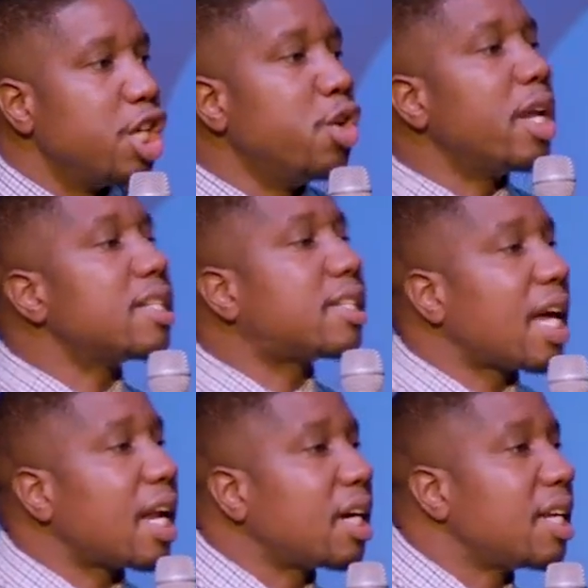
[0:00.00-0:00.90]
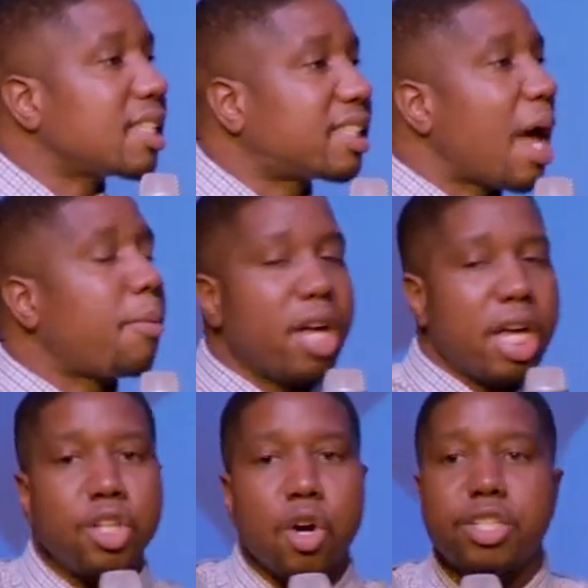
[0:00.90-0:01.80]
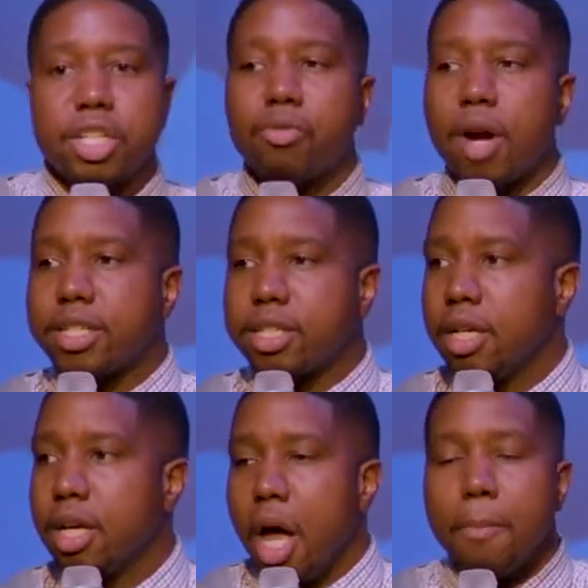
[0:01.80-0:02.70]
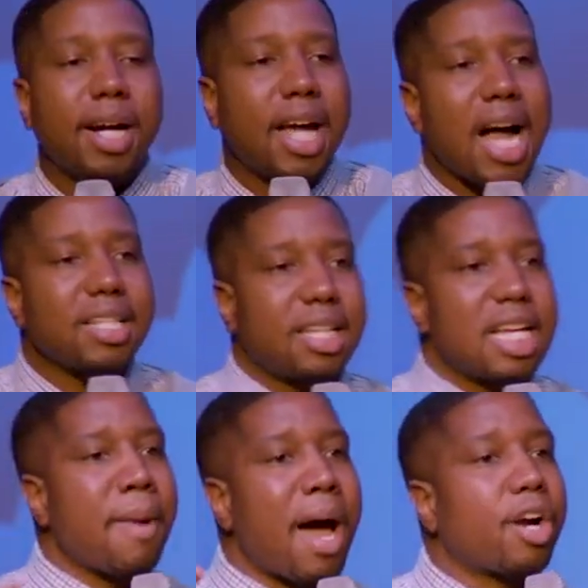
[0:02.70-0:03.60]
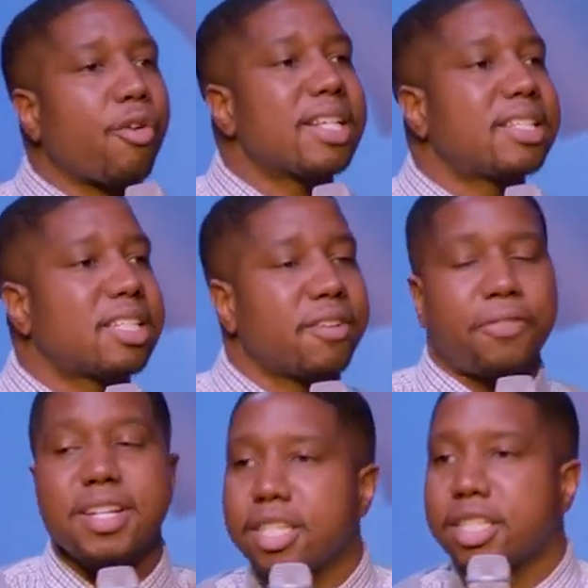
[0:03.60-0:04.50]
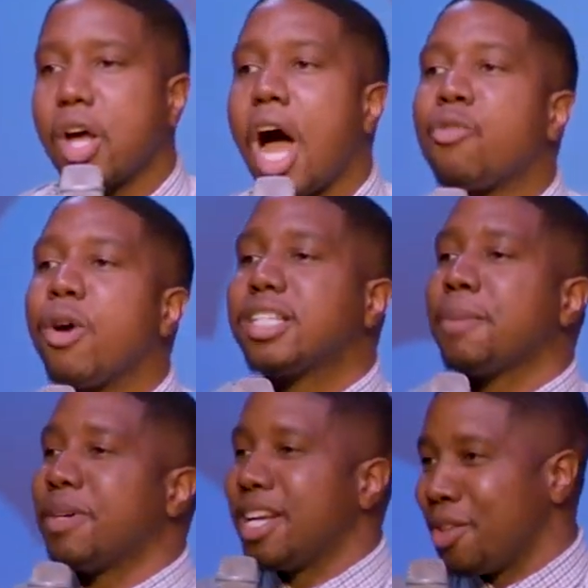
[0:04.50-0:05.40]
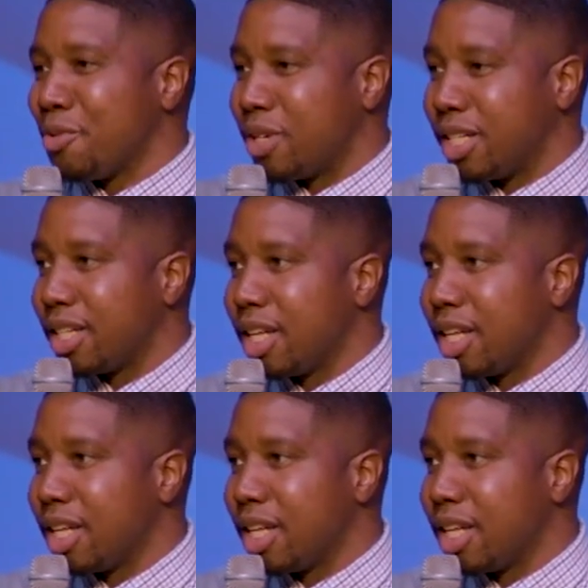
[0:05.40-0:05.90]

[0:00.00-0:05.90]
You didn't set a good example in your generation, but God says, My grace is sufficient, so I'll raise up another one.